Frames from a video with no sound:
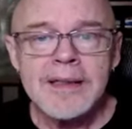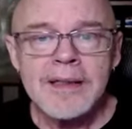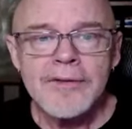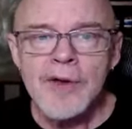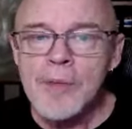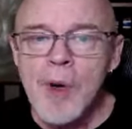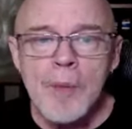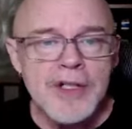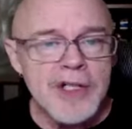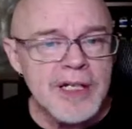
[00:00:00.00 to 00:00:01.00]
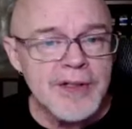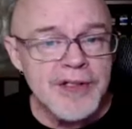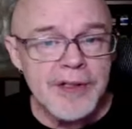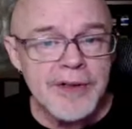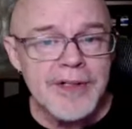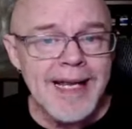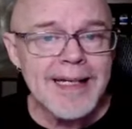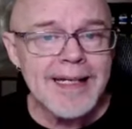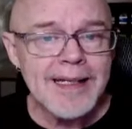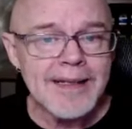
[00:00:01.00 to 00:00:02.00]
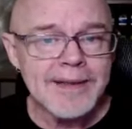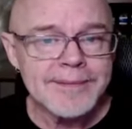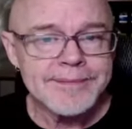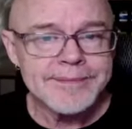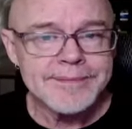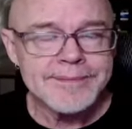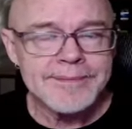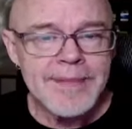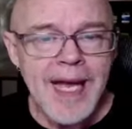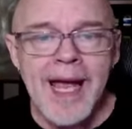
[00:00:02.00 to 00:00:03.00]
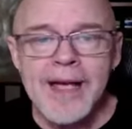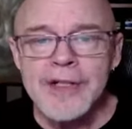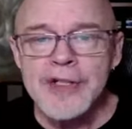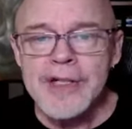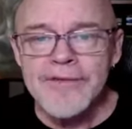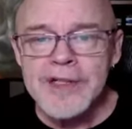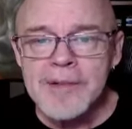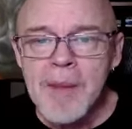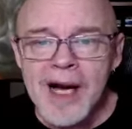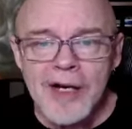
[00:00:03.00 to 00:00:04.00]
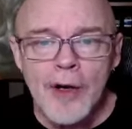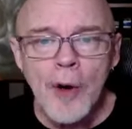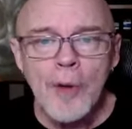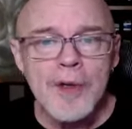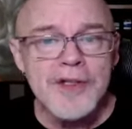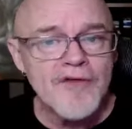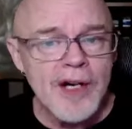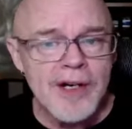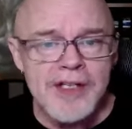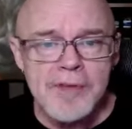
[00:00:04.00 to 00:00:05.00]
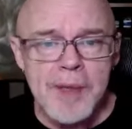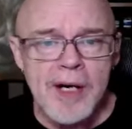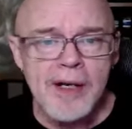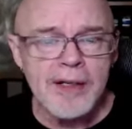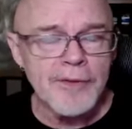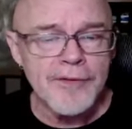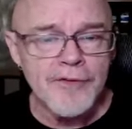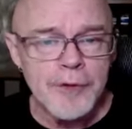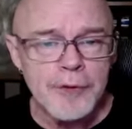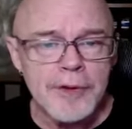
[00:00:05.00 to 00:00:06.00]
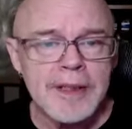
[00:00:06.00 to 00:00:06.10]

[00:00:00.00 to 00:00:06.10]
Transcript: For a moment she considered taking it. Hand chieftain Makho was very sparing with food.